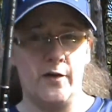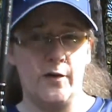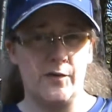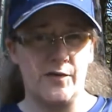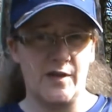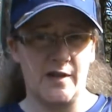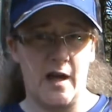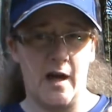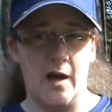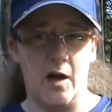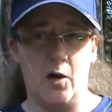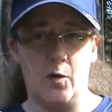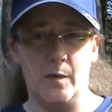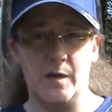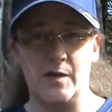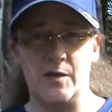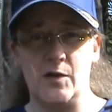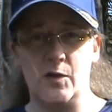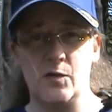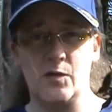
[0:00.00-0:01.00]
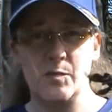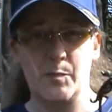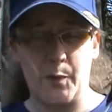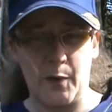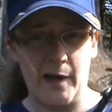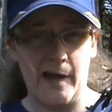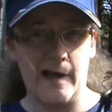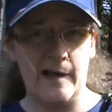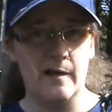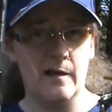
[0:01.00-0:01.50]
you're using. I always use
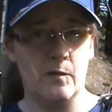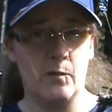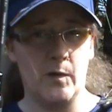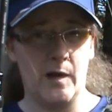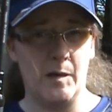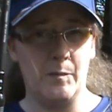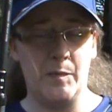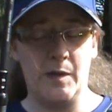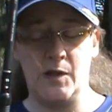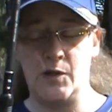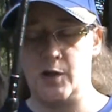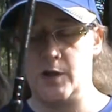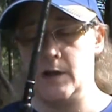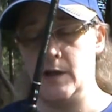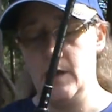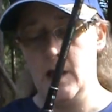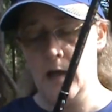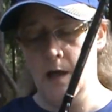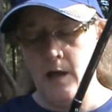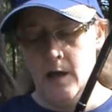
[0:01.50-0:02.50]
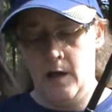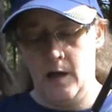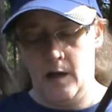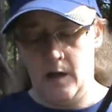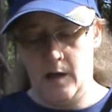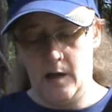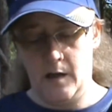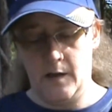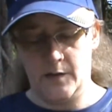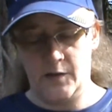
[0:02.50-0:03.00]
braid when I'm pitching,
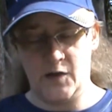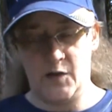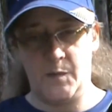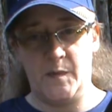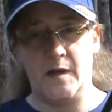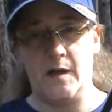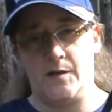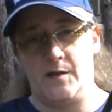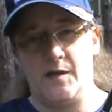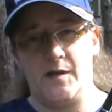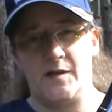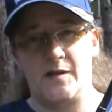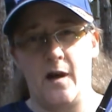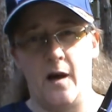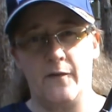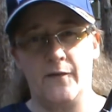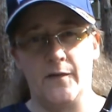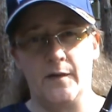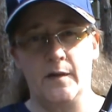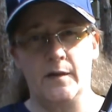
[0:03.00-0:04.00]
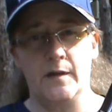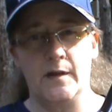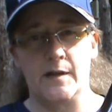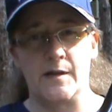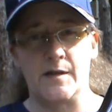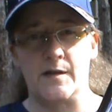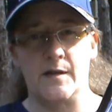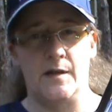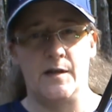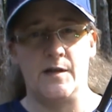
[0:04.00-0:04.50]
just because it's tough and
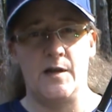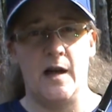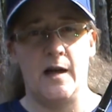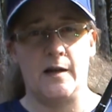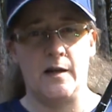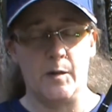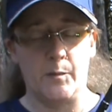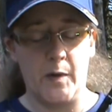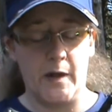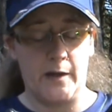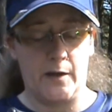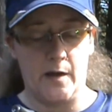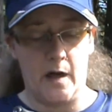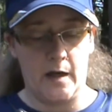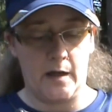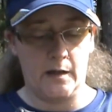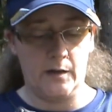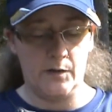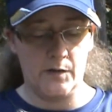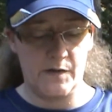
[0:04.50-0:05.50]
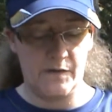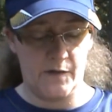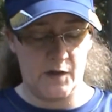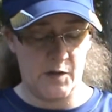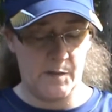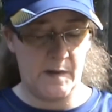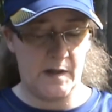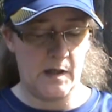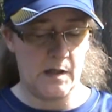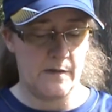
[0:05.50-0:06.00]
it's not going to break. You're not going to lose
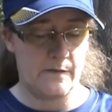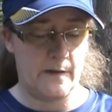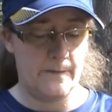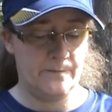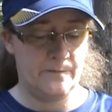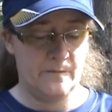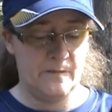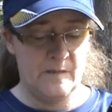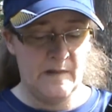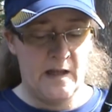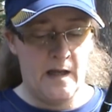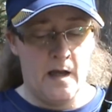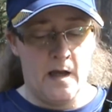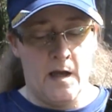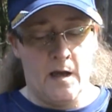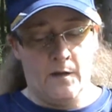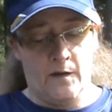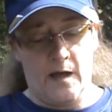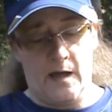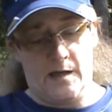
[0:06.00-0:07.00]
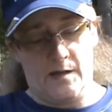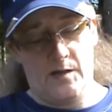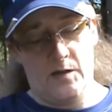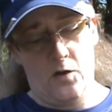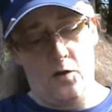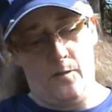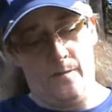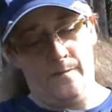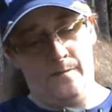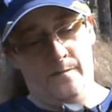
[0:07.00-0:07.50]
fish because of it. Okay,
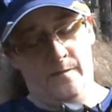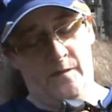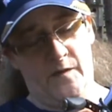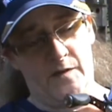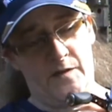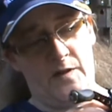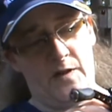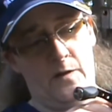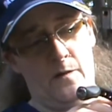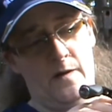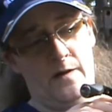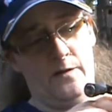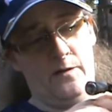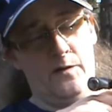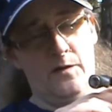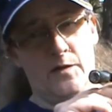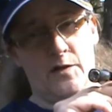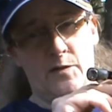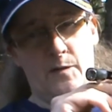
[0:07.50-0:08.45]
so first thing you want to do